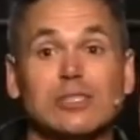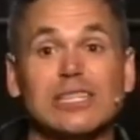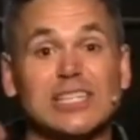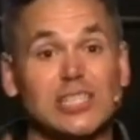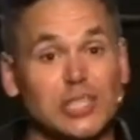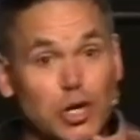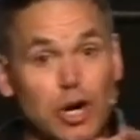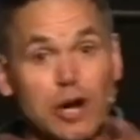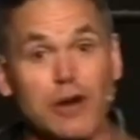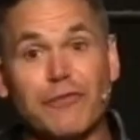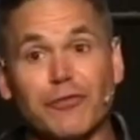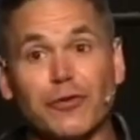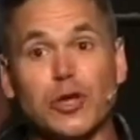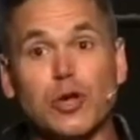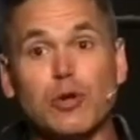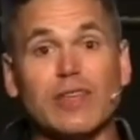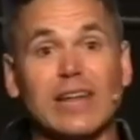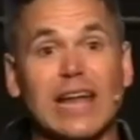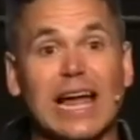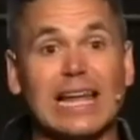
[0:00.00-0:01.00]
goes, It's good for
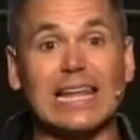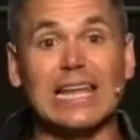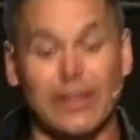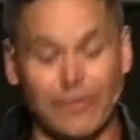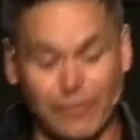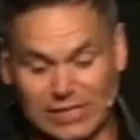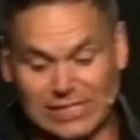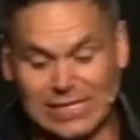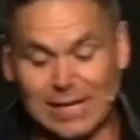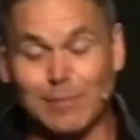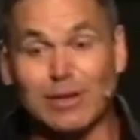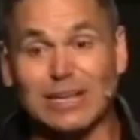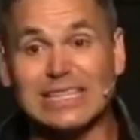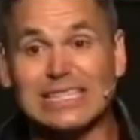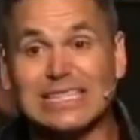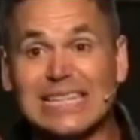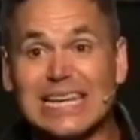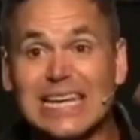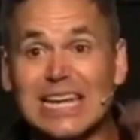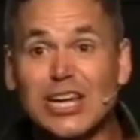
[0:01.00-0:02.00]
you that I leave because I'm going
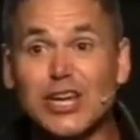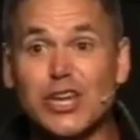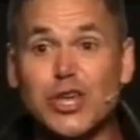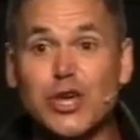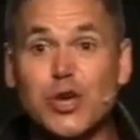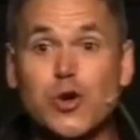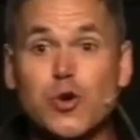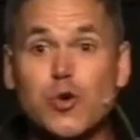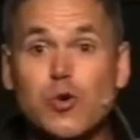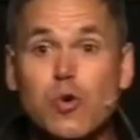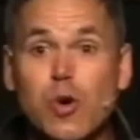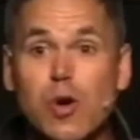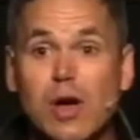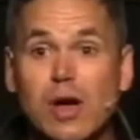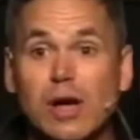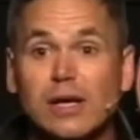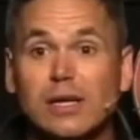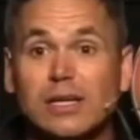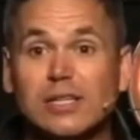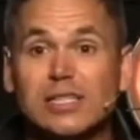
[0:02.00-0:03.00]
to send you
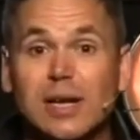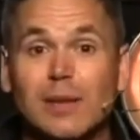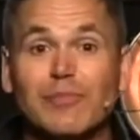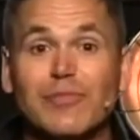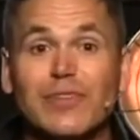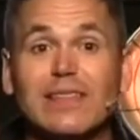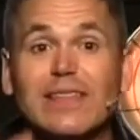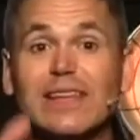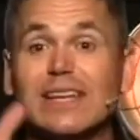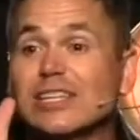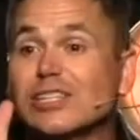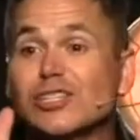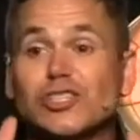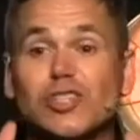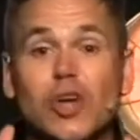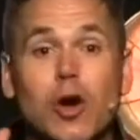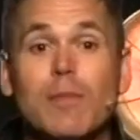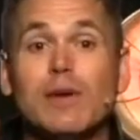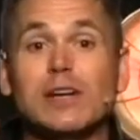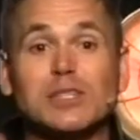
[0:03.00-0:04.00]
something that is
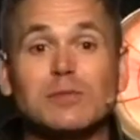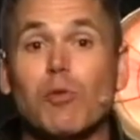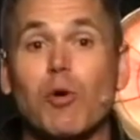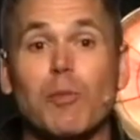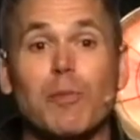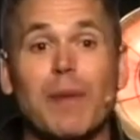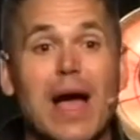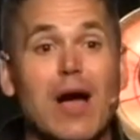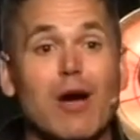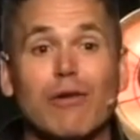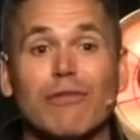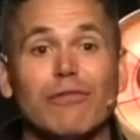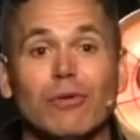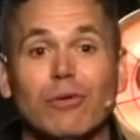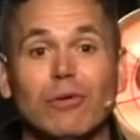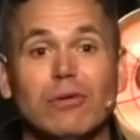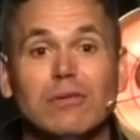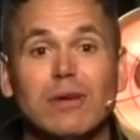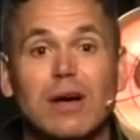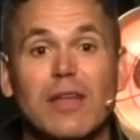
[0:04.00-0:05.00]
so much more
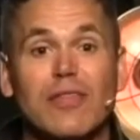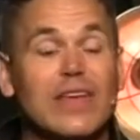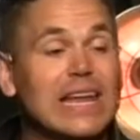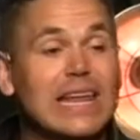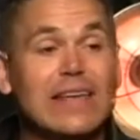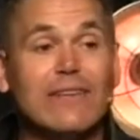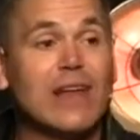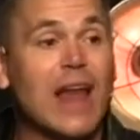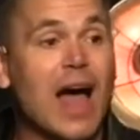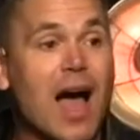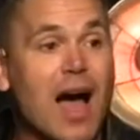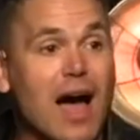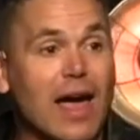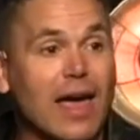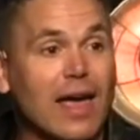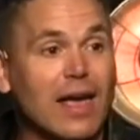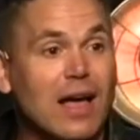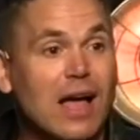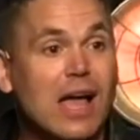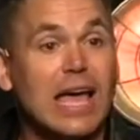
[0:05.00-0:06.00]
powerful than even
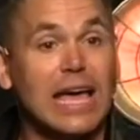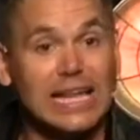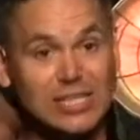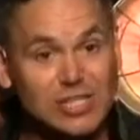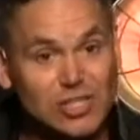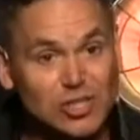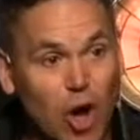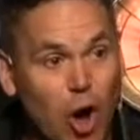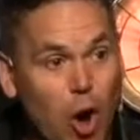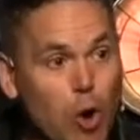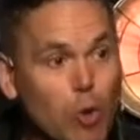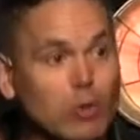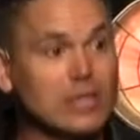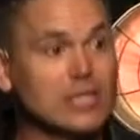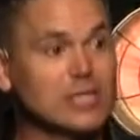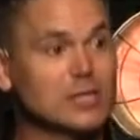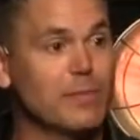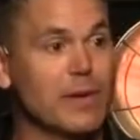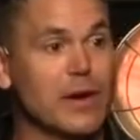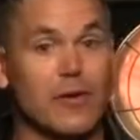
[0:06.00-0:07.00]
I. It's the
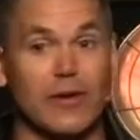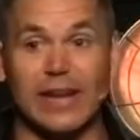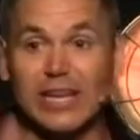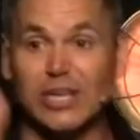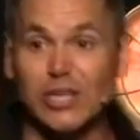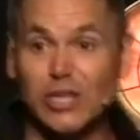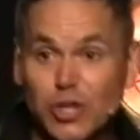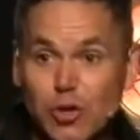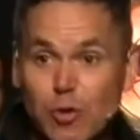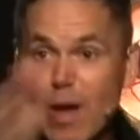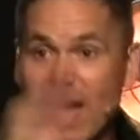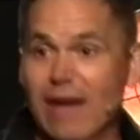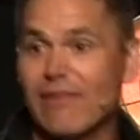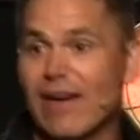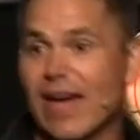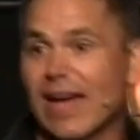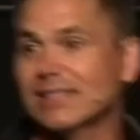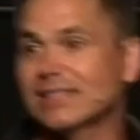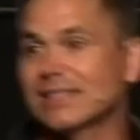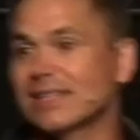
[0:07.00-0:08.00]
Holy Spirit, and you
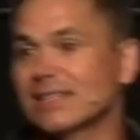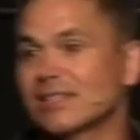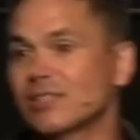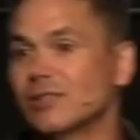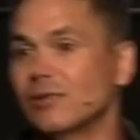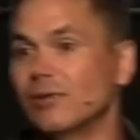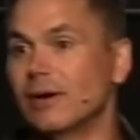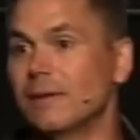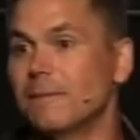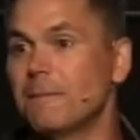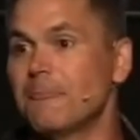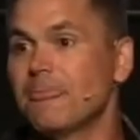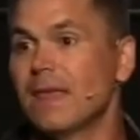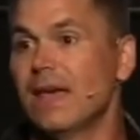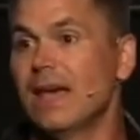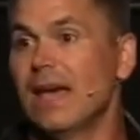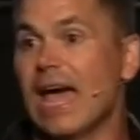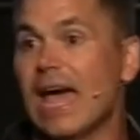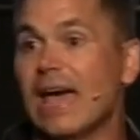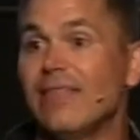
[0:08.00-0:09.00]
have access to it.
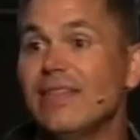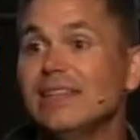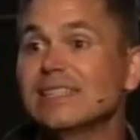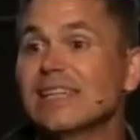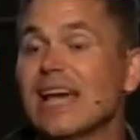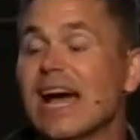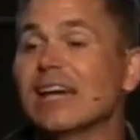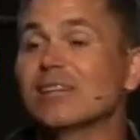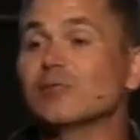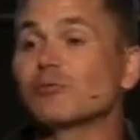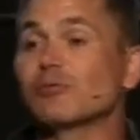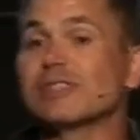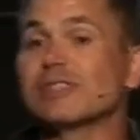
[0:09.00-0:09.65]
And these guys